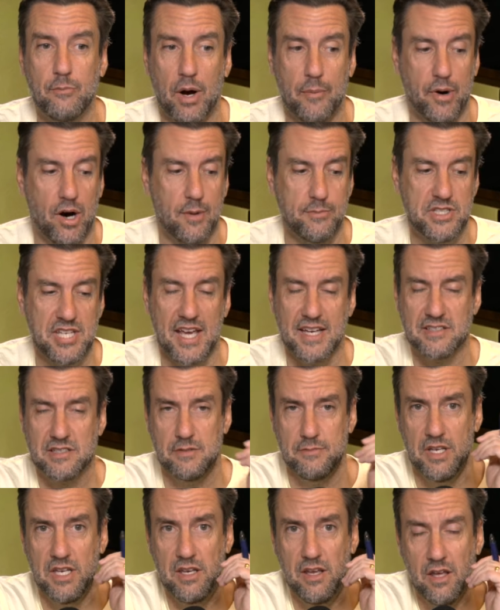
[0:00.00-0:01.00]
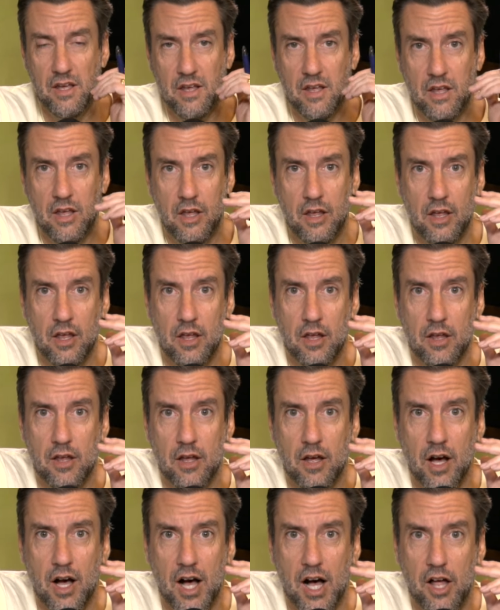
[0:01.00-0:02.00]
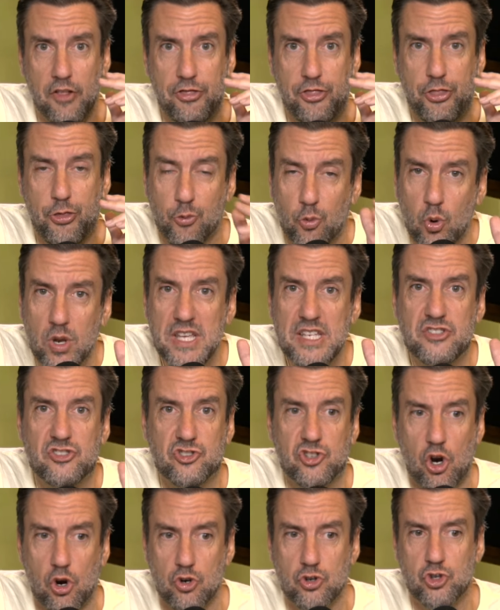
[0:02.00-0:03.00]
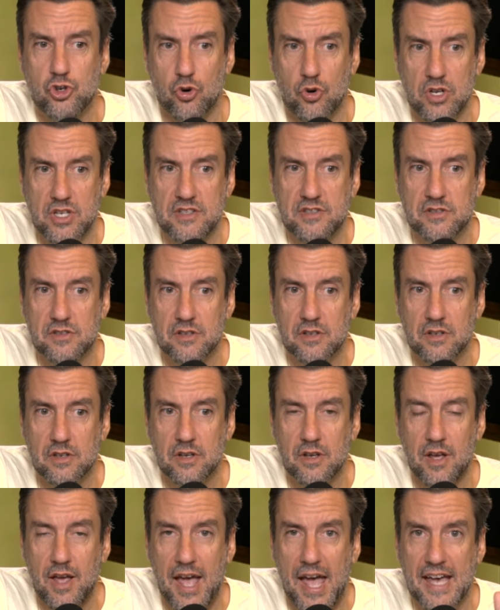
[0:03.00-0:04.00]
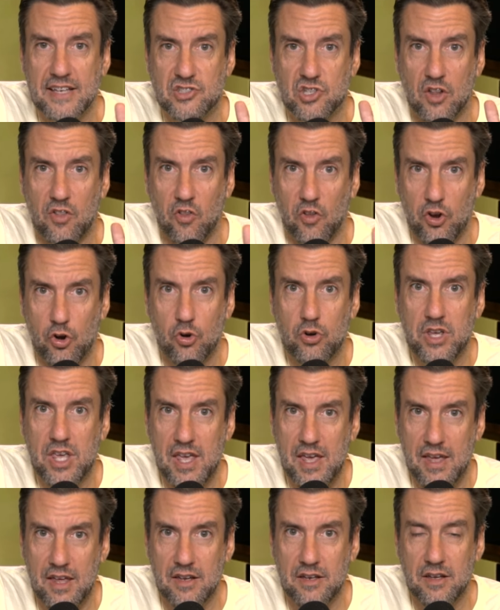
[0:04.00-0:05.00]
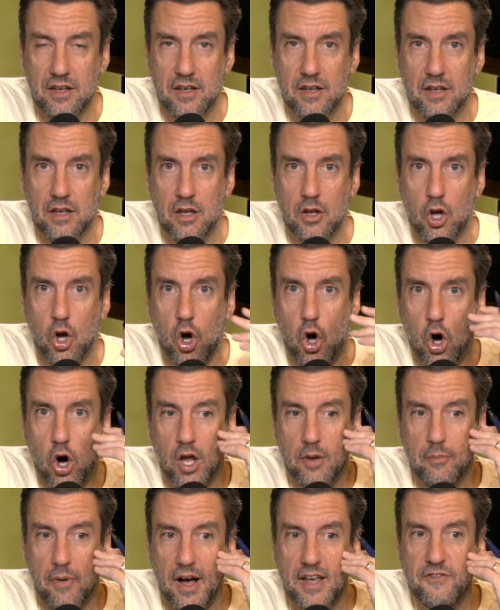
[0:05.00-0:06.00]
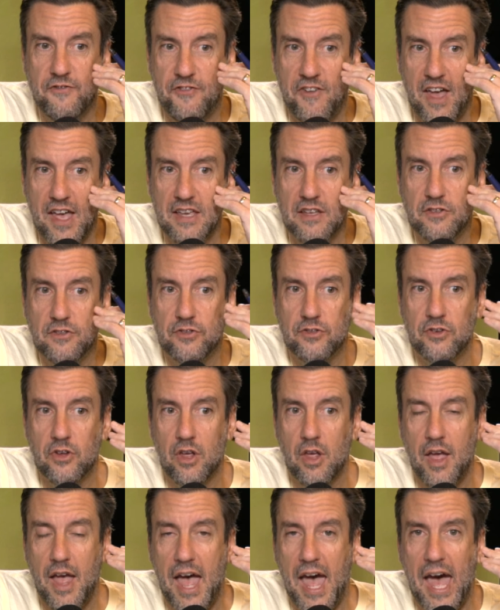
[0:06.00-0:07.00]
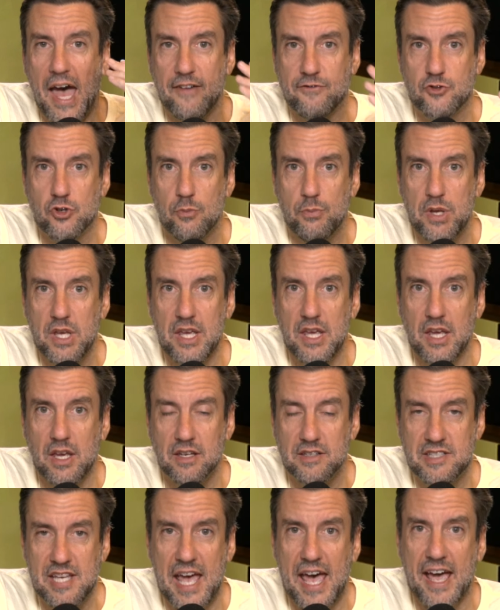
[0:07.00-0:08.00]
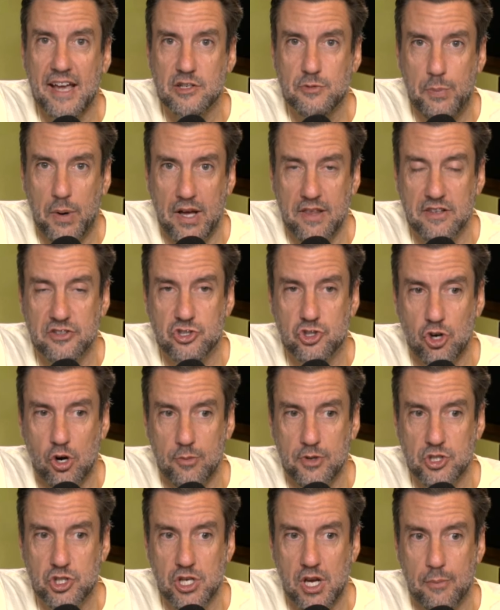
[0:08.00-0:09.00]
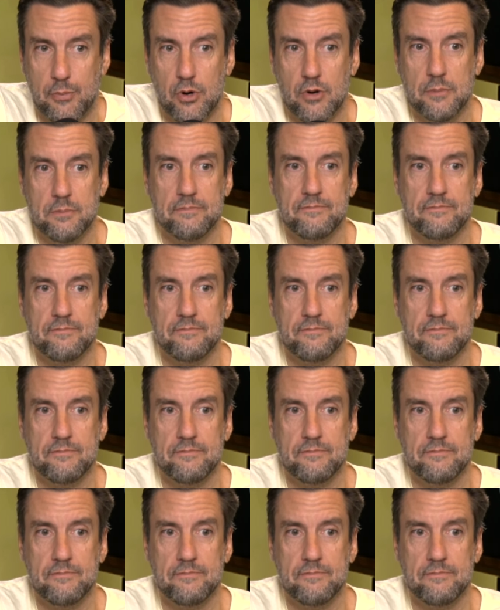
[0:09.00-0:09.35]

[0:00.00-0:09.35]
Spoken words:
my mom texted me, three surgeries as a little kid on my face after being attacked by this German Shepherd.